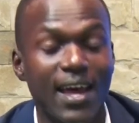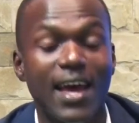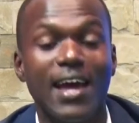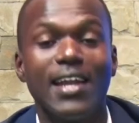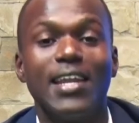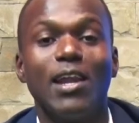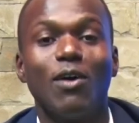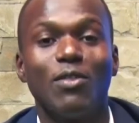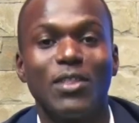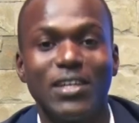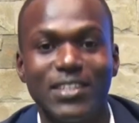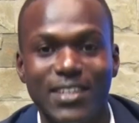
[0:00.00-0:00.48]

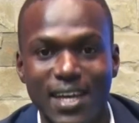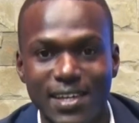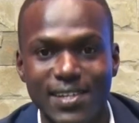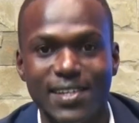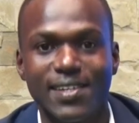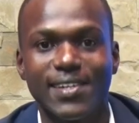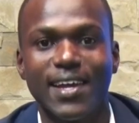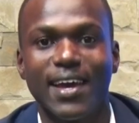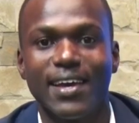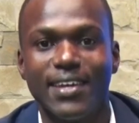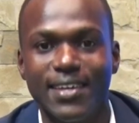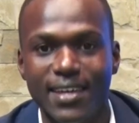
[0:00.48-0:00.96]
Now the jerseys
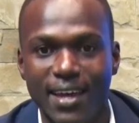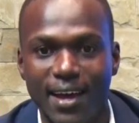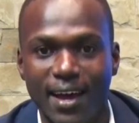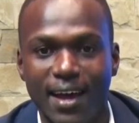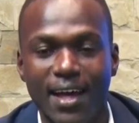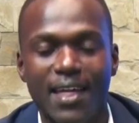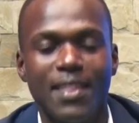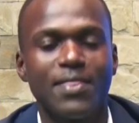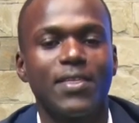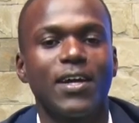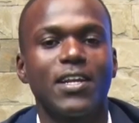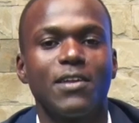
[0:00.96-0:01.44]
are here.
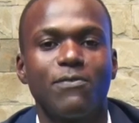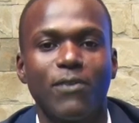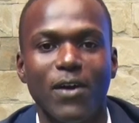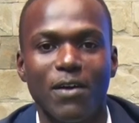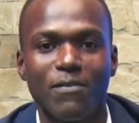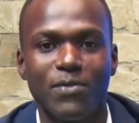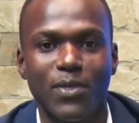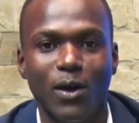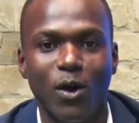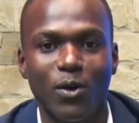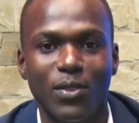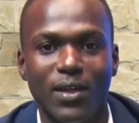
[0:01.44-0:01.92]

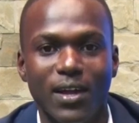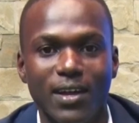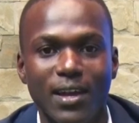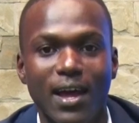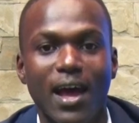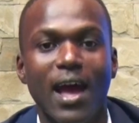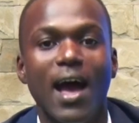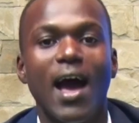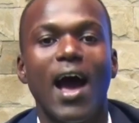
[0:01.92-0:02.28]
35,000